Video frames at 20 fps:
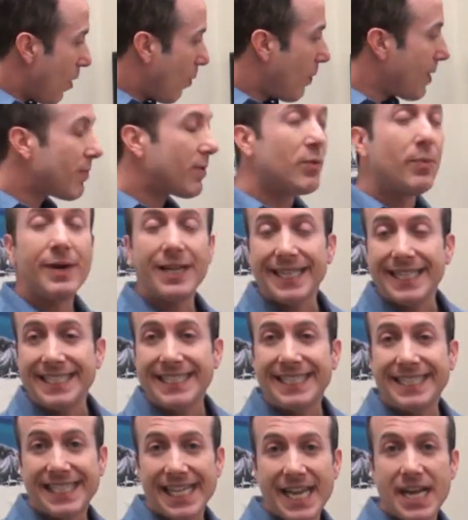we would really
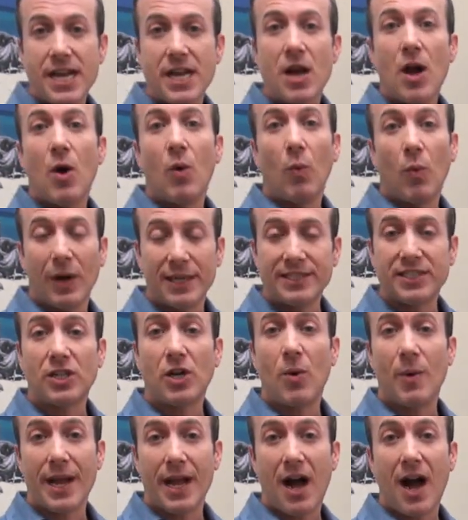see what's
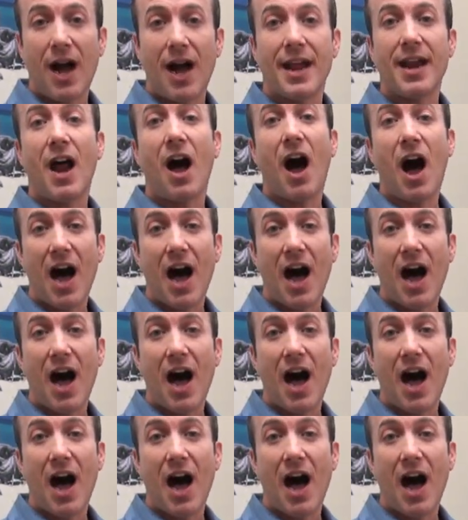going on